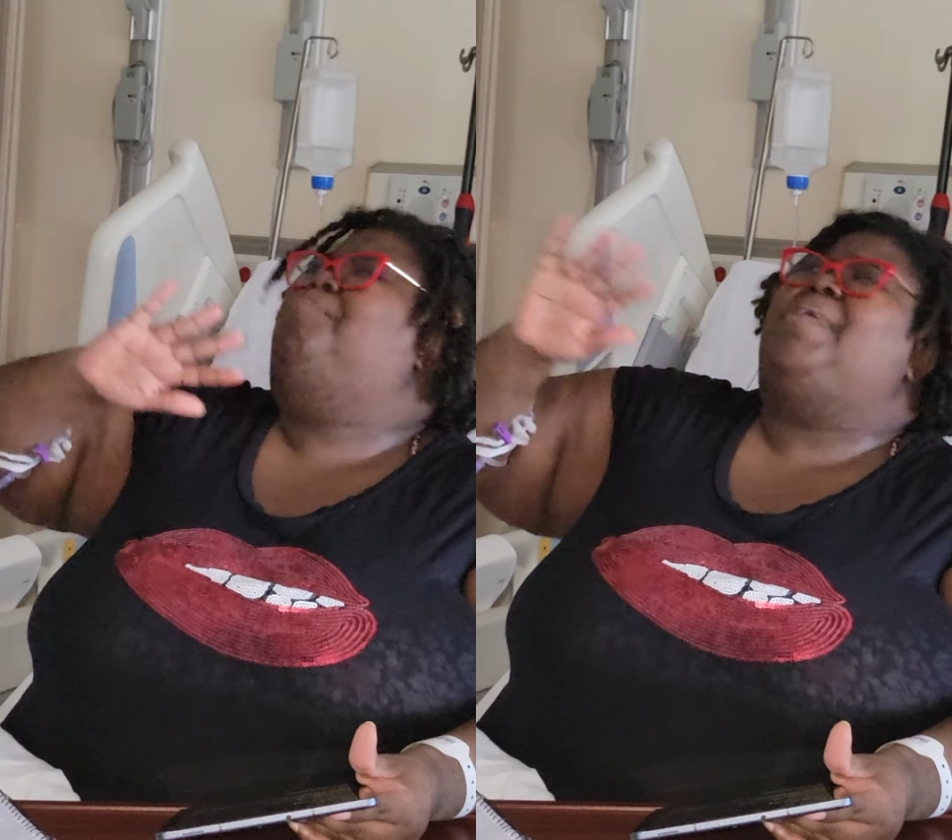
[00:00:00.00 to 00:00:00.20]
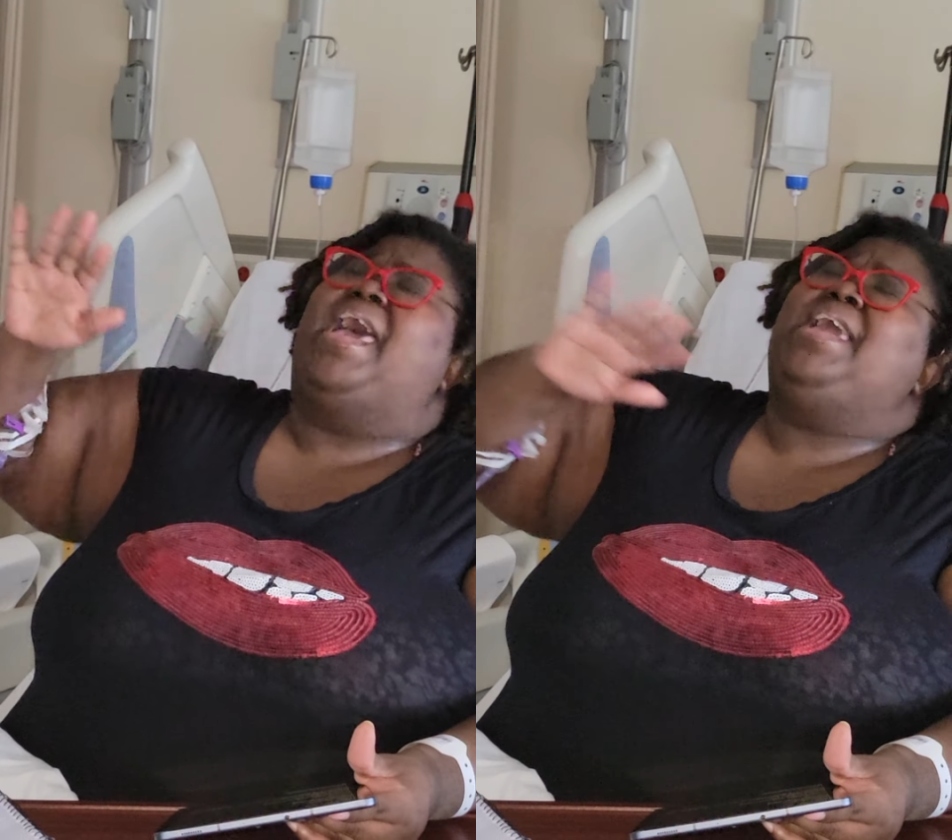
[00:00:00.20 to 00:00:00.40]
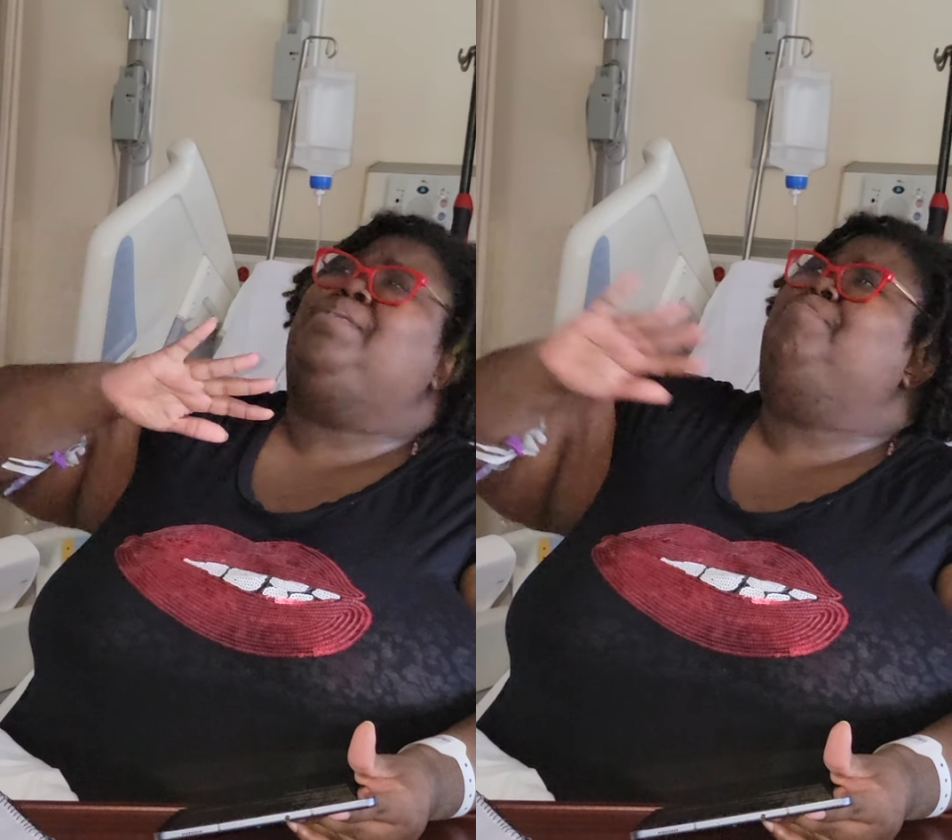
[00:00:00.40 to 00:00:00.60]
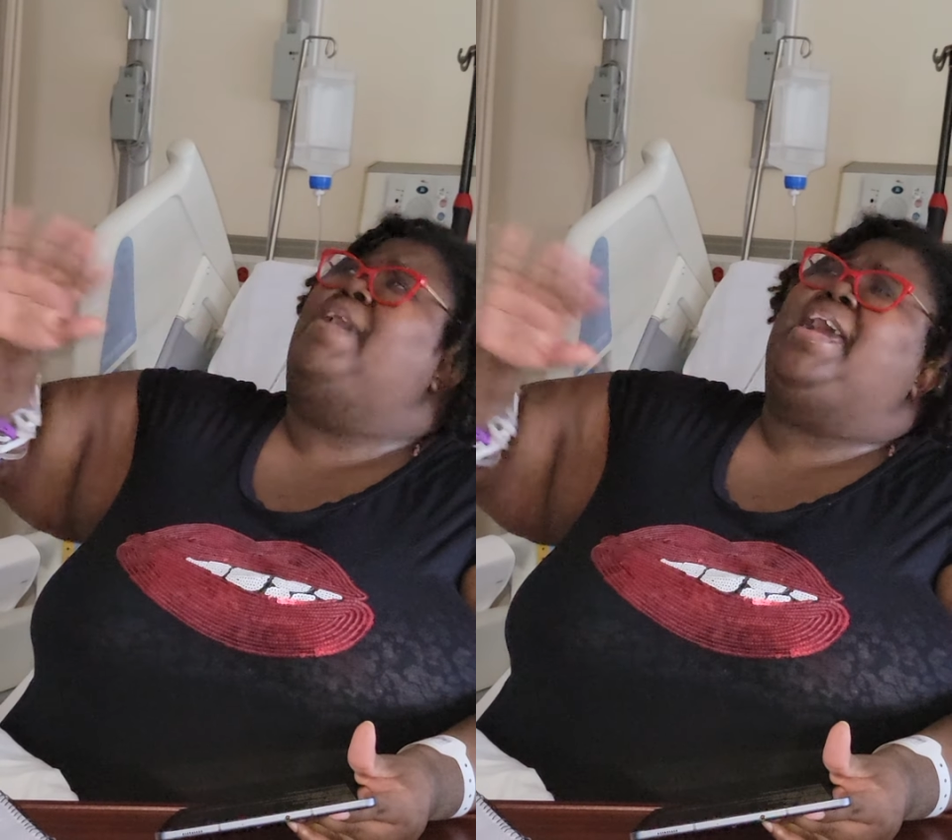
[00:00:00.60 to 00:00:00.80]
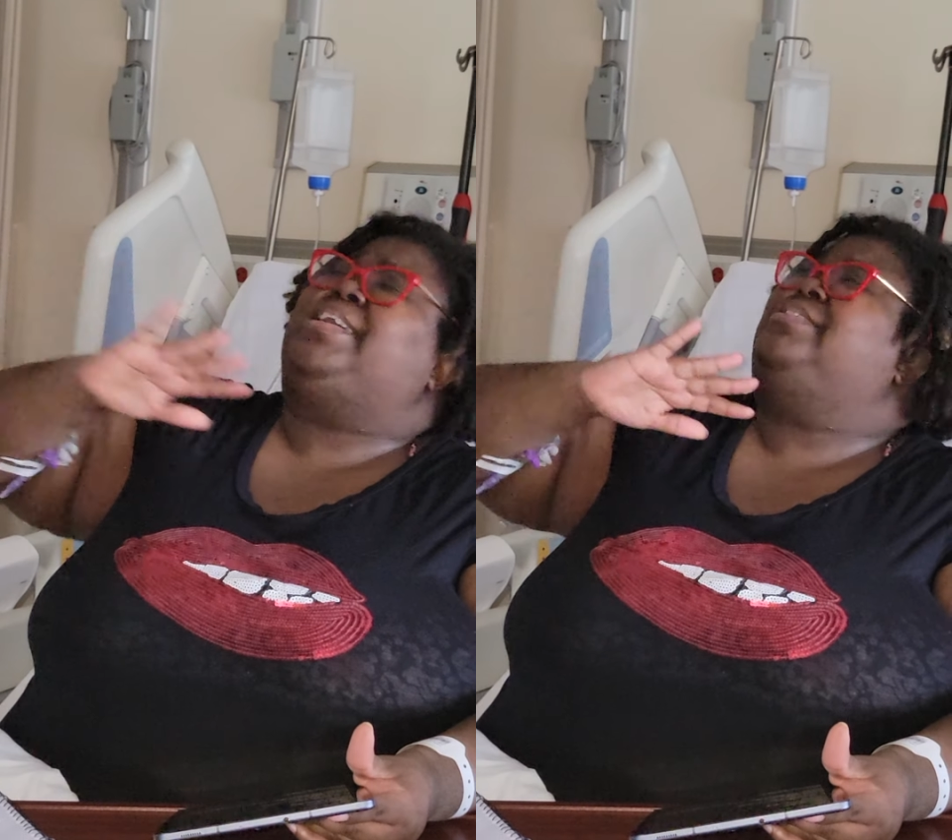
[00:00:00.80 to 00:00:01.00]
Baked
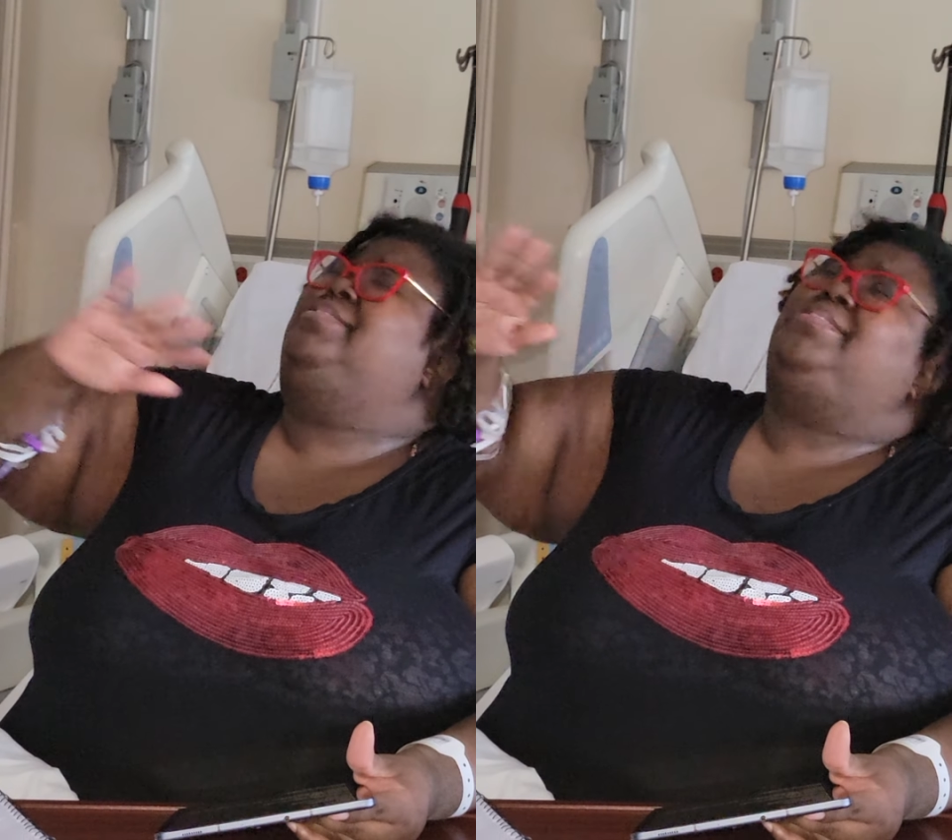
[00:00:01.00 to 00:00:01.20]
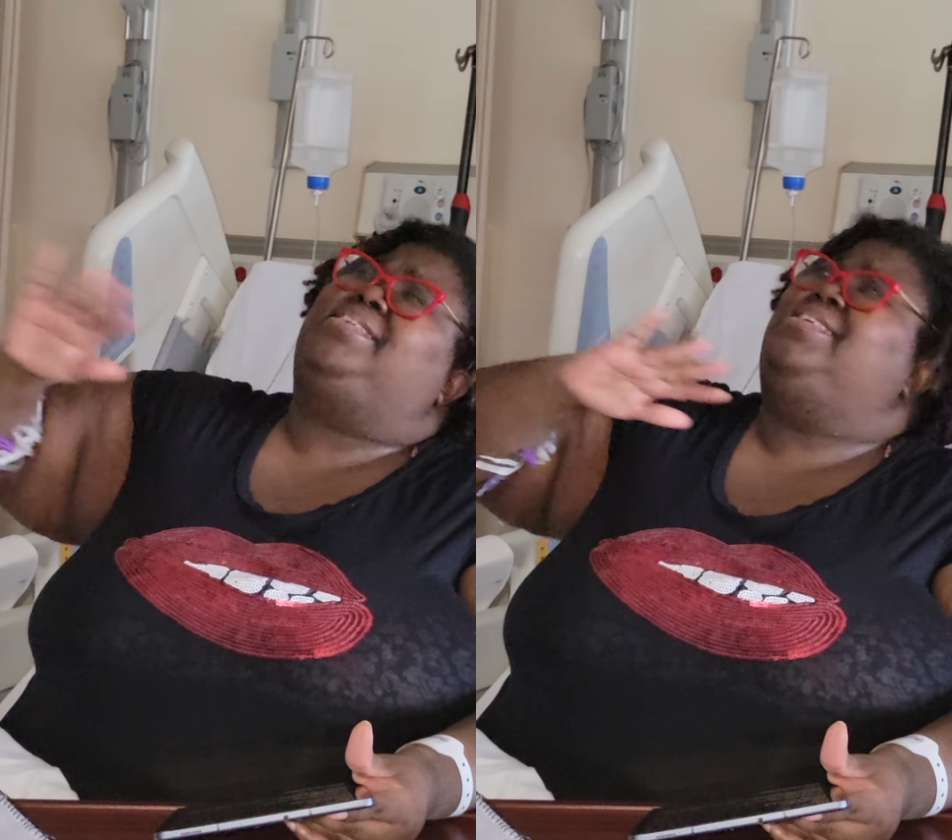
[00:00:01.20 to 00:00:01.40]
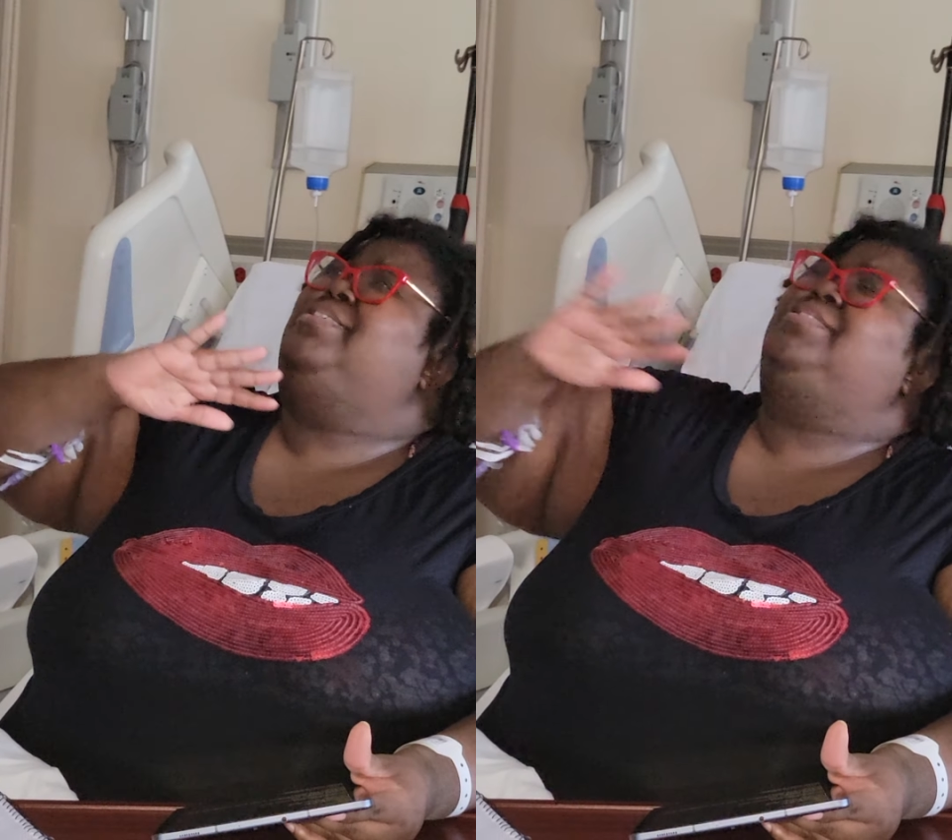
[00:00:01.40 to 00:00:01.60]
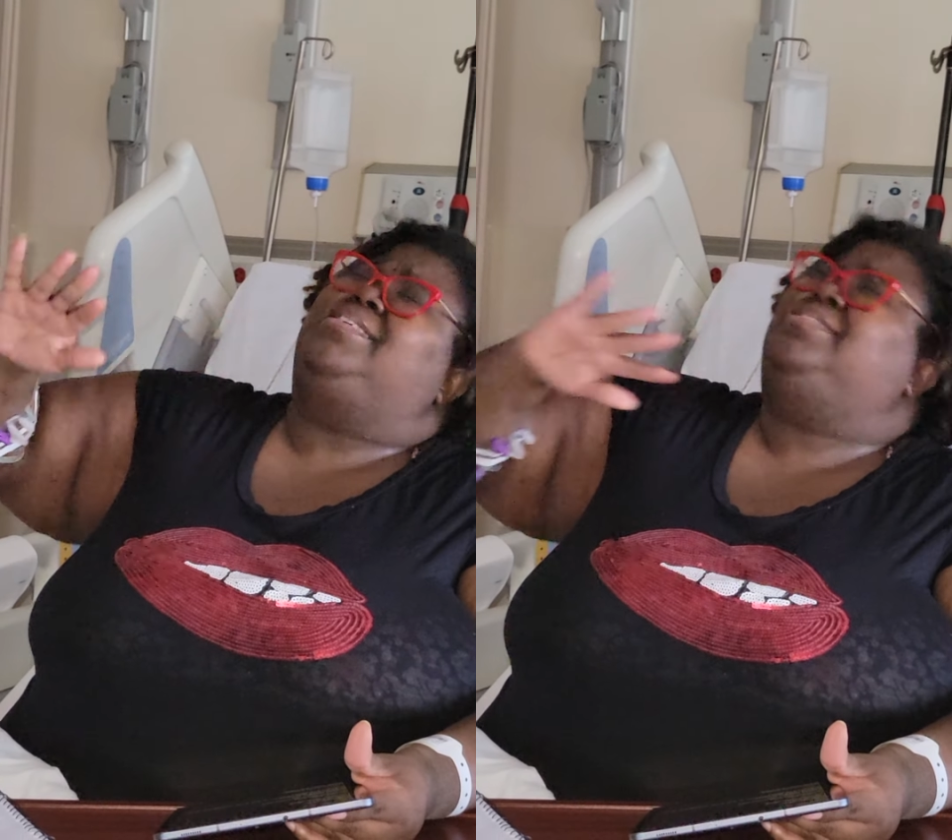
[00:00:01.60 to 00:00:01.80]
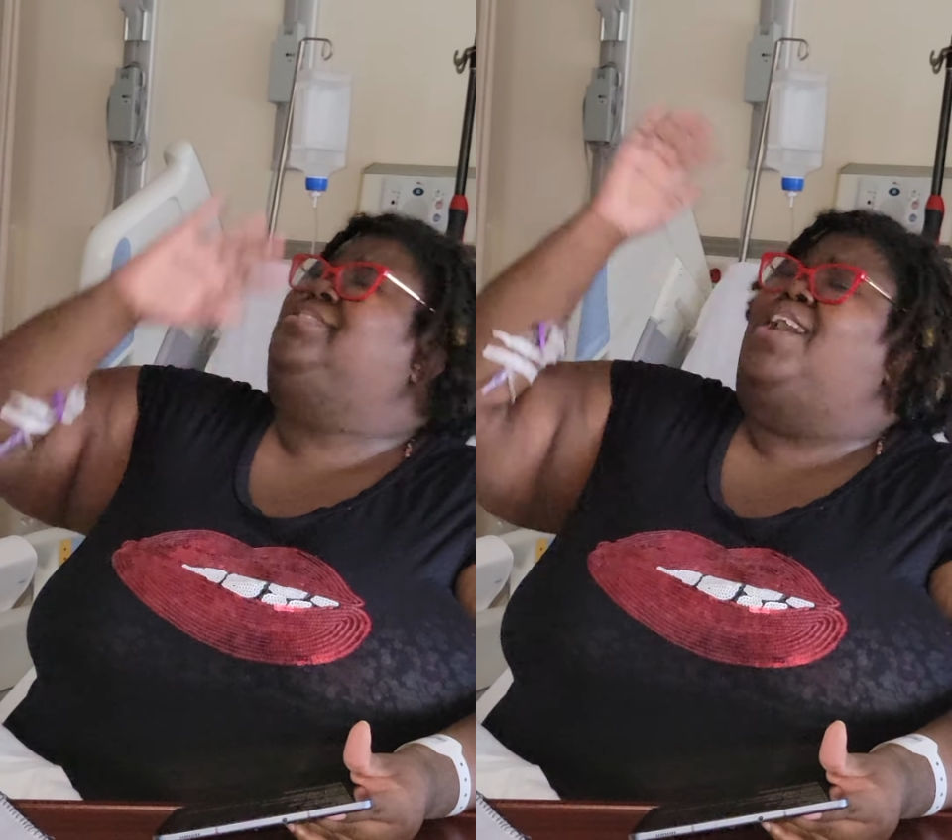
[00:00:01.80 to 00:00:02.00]
mac and cheese
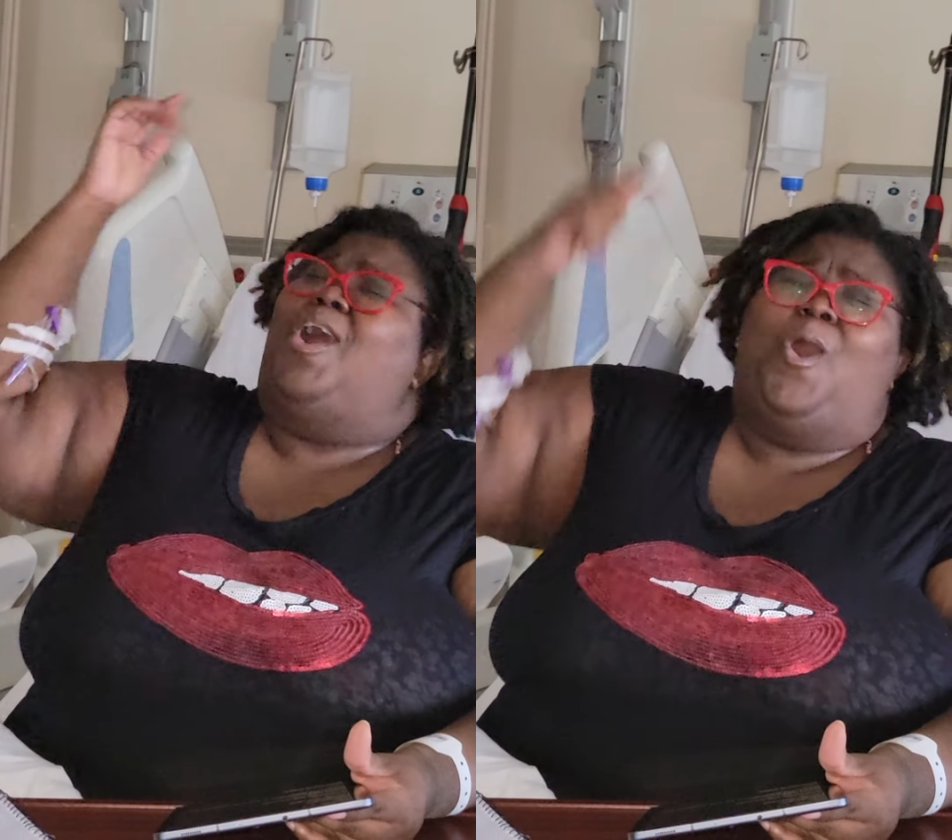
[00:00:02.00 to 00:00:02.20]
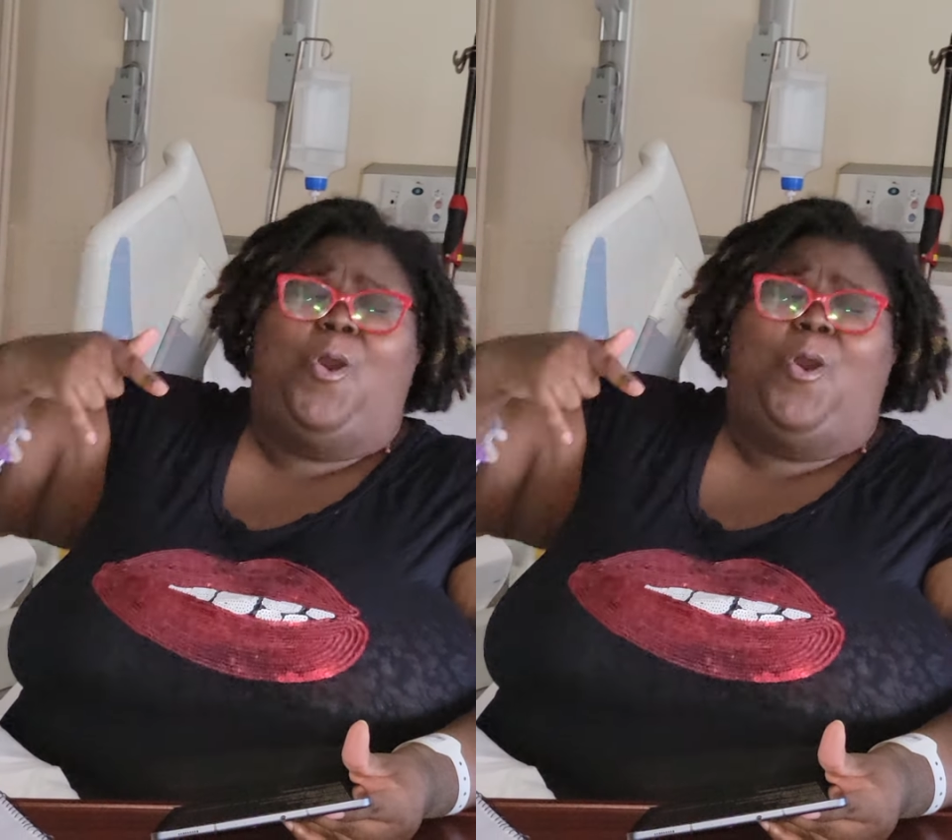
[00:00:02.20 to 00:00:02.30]
is the